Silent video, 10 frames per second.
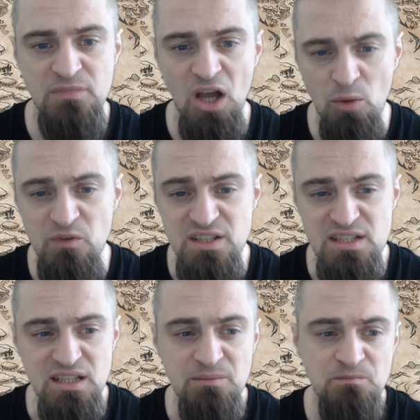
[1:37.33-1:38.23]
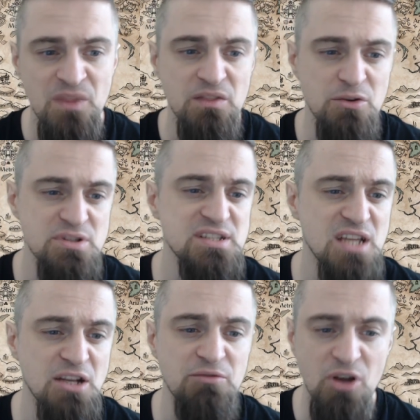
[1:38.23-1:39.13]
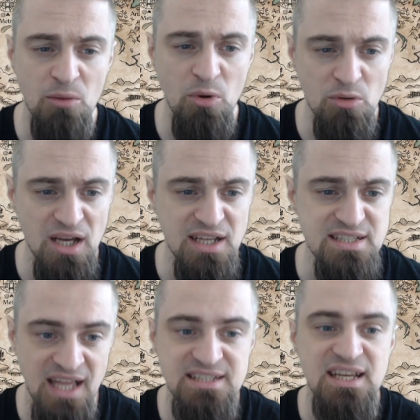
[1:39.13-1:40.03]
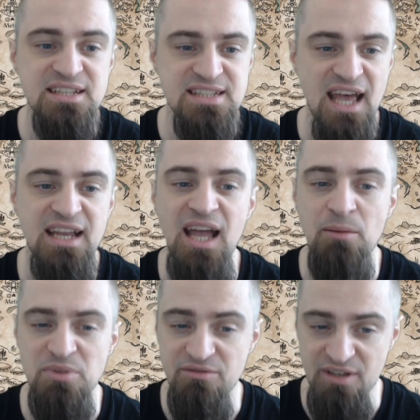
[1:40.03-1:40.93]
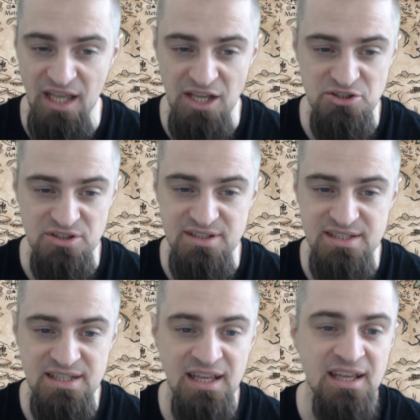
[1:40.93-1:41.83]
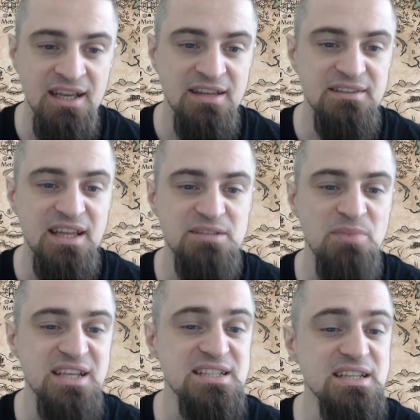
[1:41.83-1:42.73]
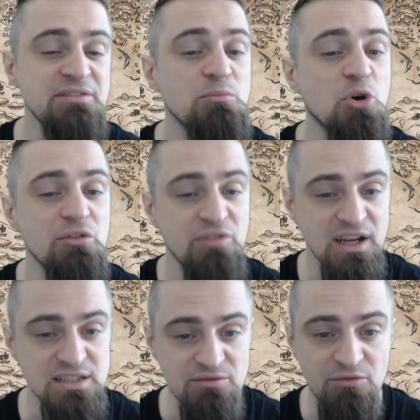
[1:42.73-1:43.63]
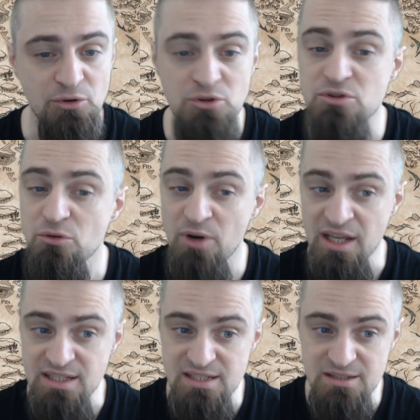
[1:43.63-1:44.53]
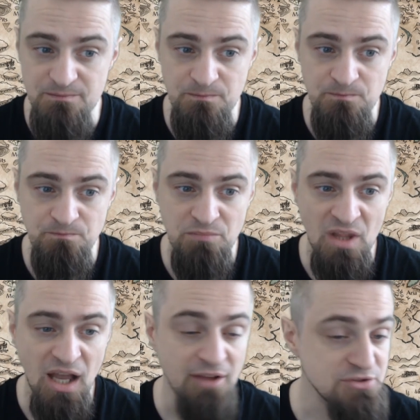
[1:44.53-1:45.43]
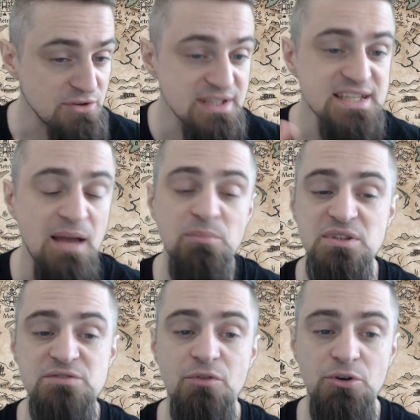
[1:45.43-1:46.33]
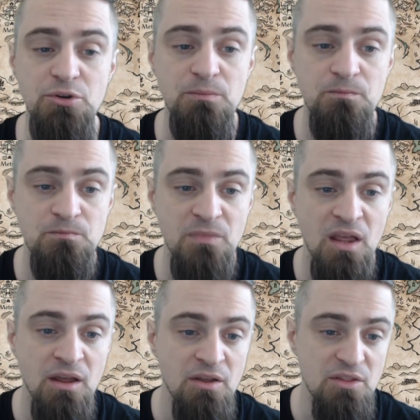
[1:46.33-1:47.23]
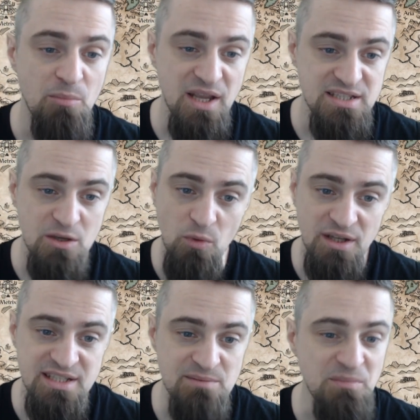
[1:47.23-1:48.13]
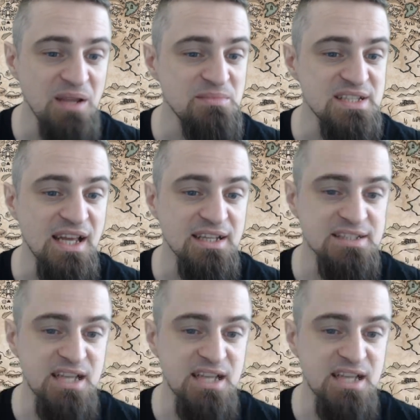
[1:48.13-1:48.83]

Obviously, there's a ton of combo lines and attack amplifications that makes it even more effective for you to raise. I have 2 examples for you. The basic one is a meme deck